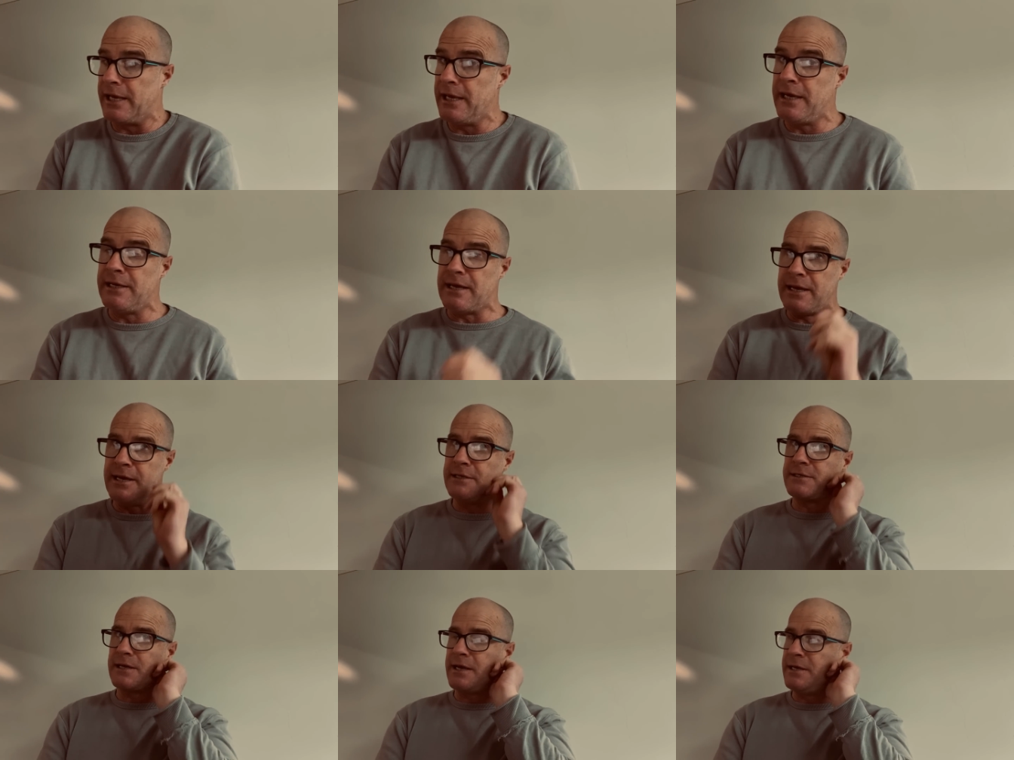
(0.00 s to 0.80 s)

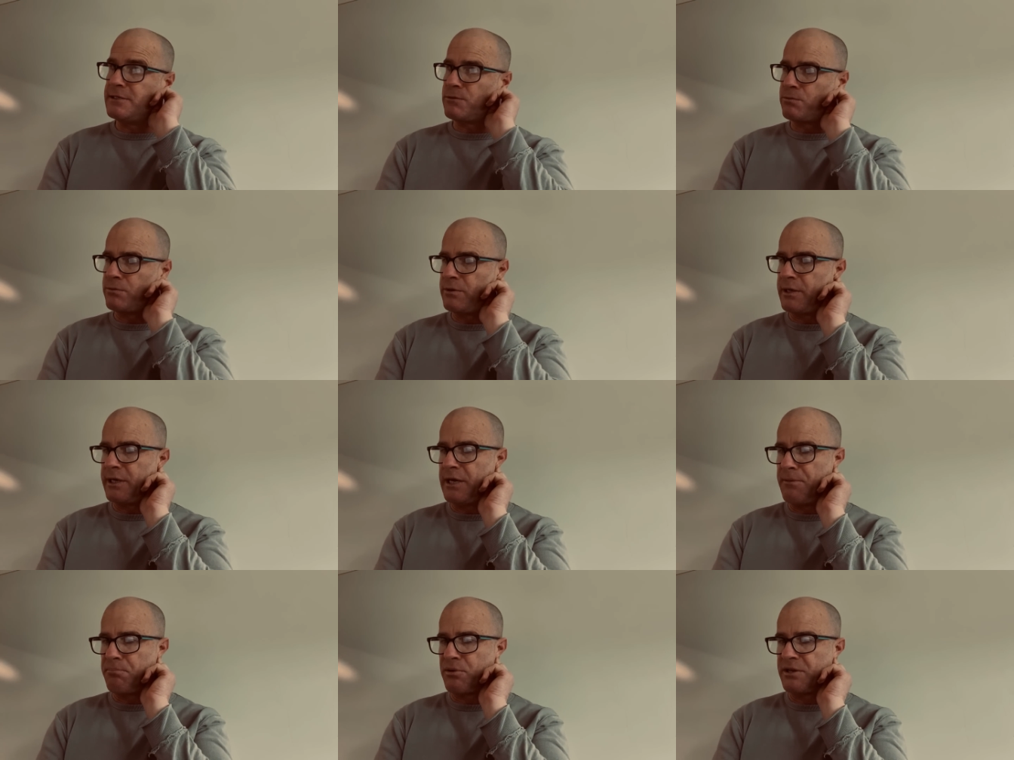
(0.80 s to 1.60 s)
He's a
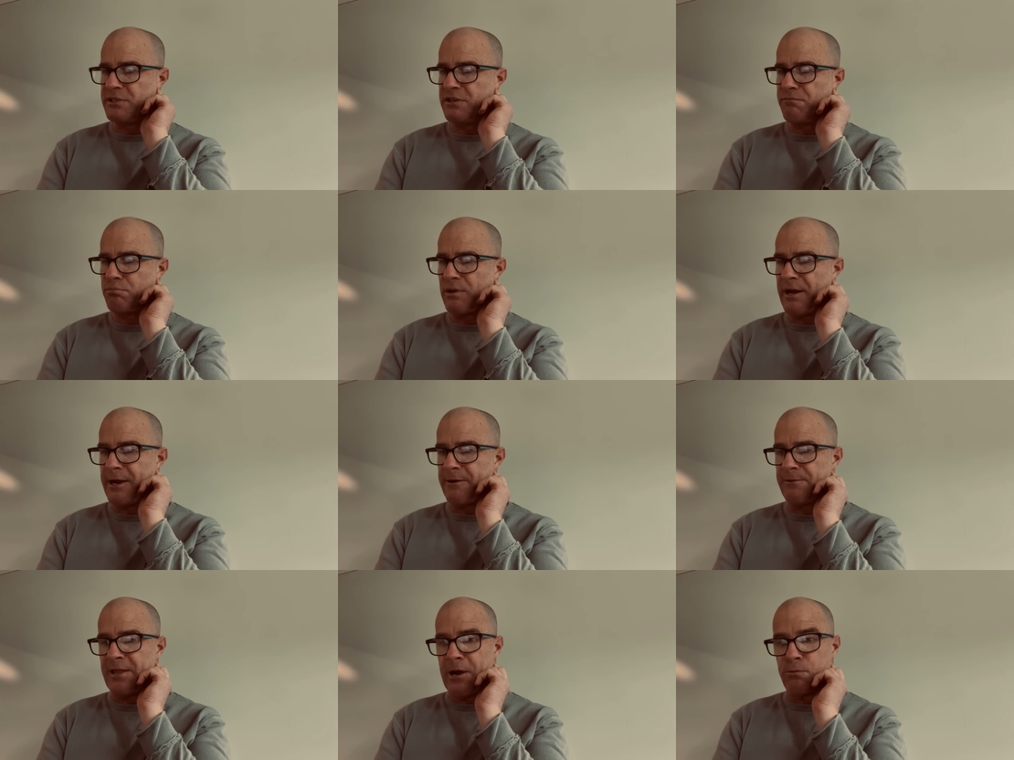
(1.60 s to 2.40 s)
really impressive
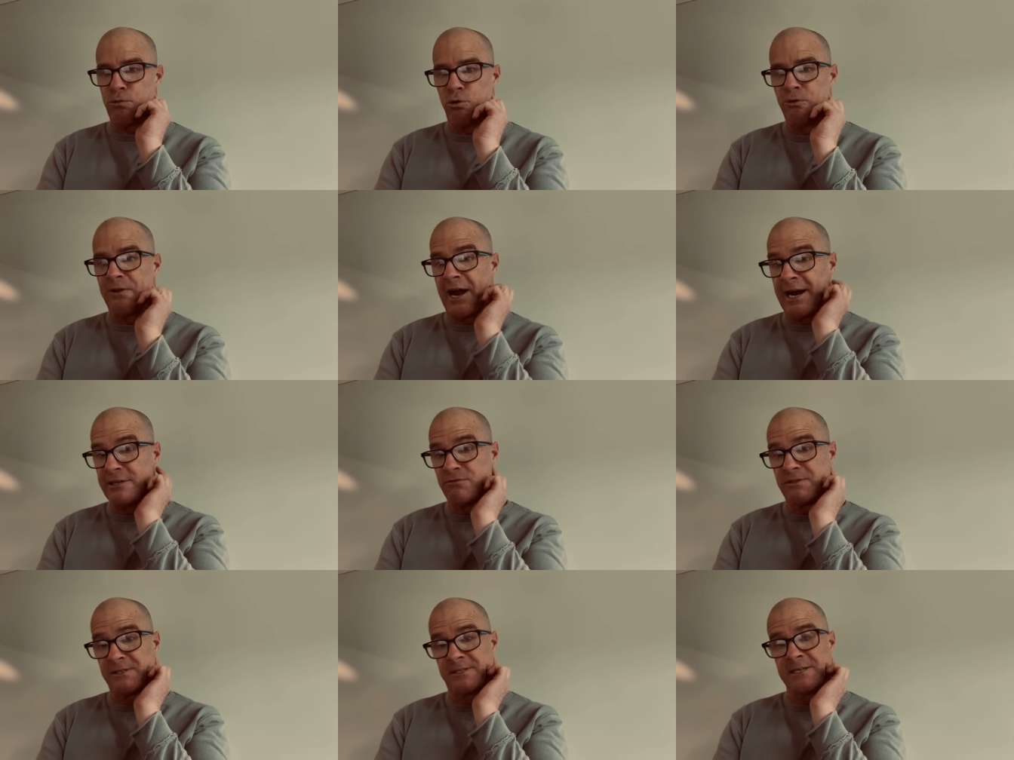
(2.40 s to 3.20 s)
player, and they were all
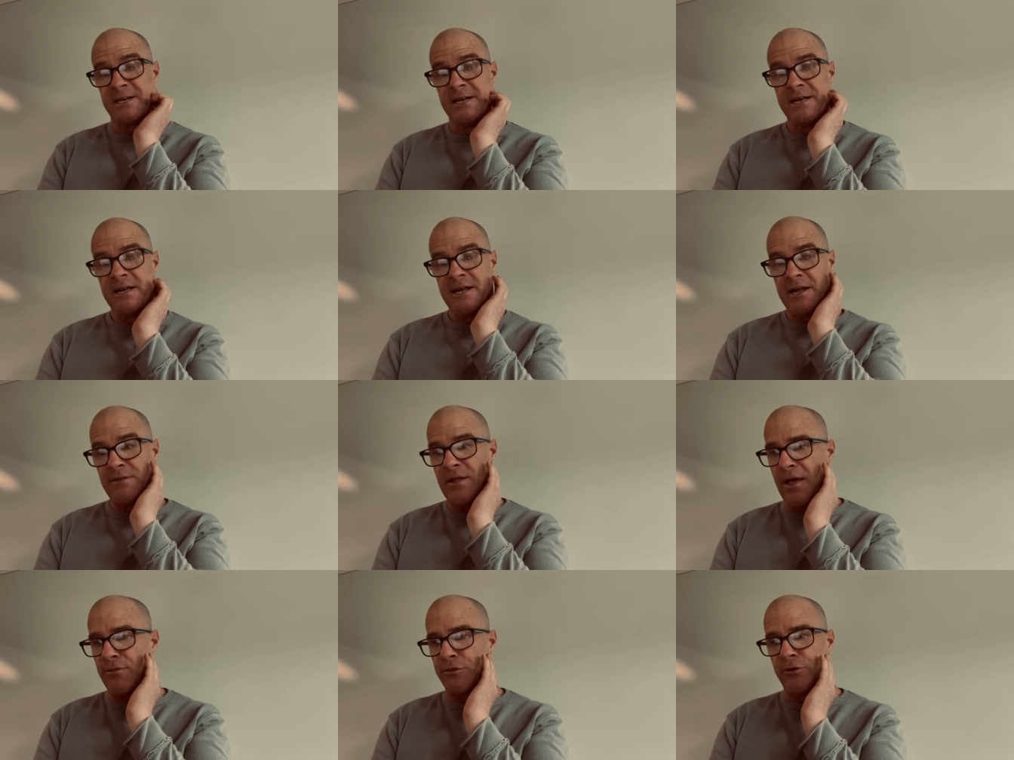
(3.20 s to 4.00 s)
dangerous in
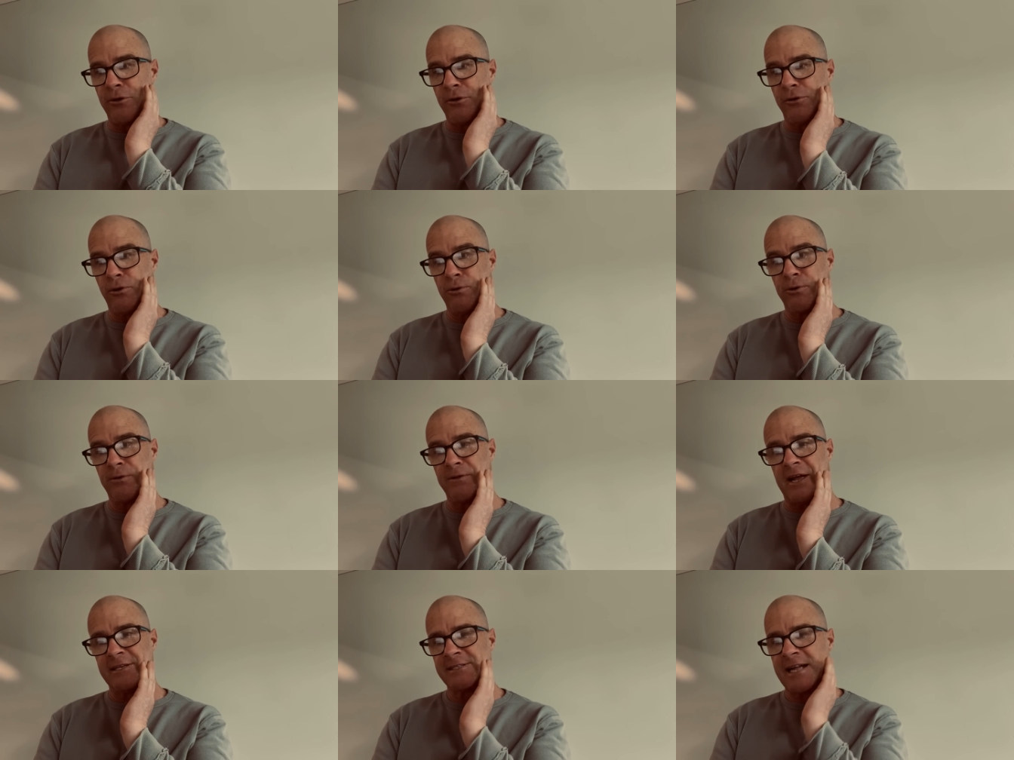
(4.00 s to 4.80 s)
that third quarter,
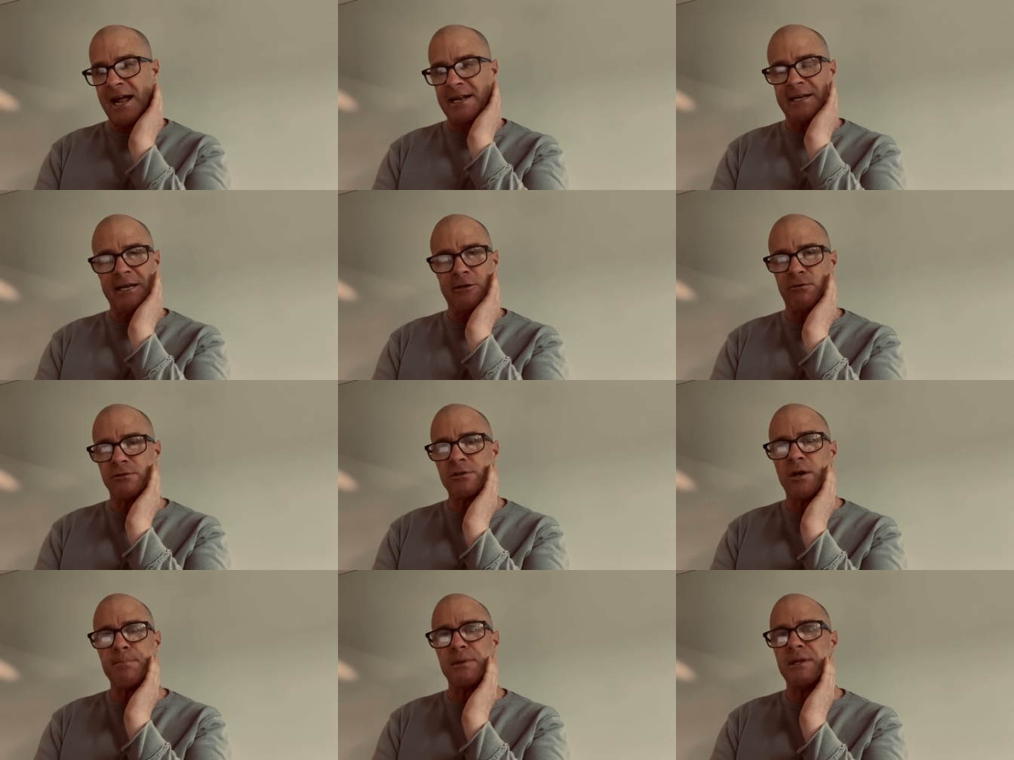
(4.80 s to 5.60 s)
and they started to get on
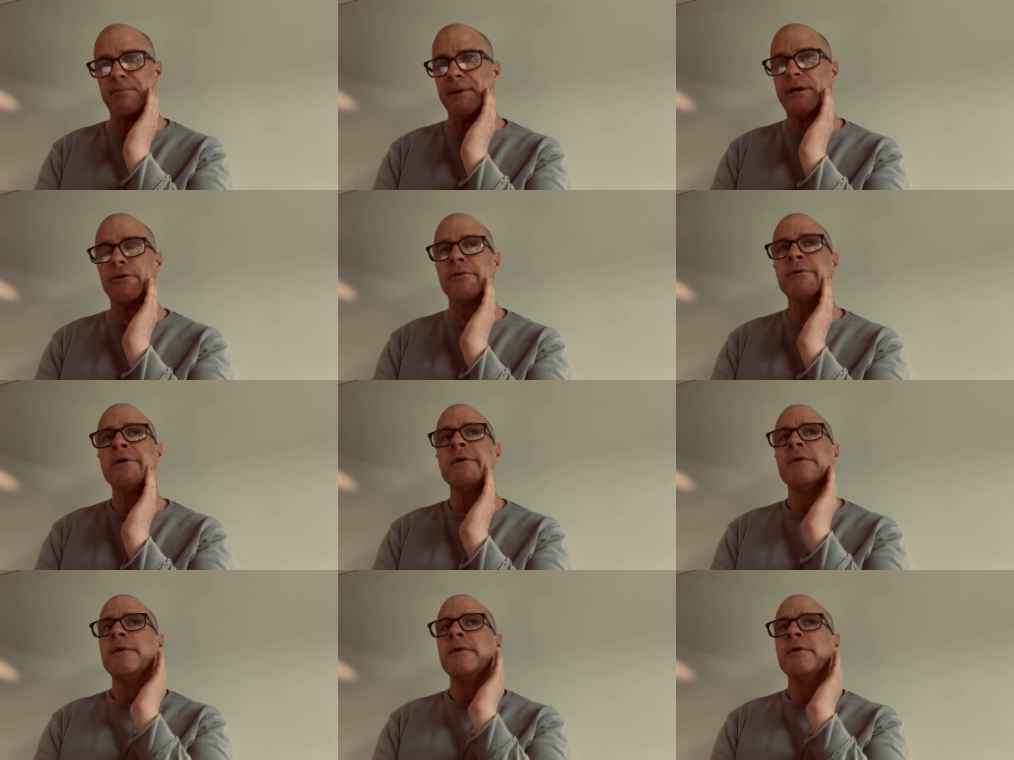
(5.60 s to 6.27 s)
top in the middle.